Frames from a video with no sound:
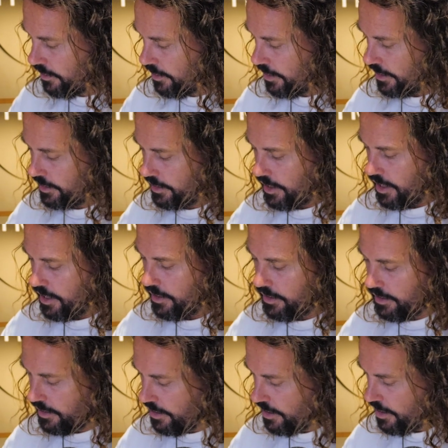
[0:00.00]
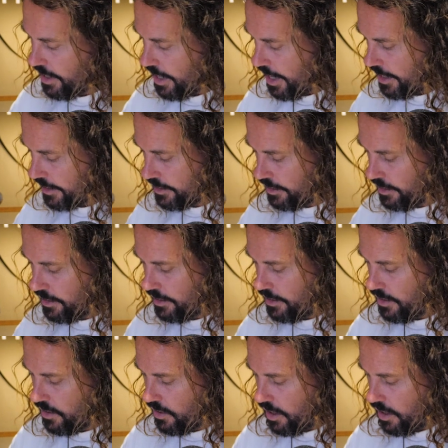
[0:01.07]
LinkedIn, excellent.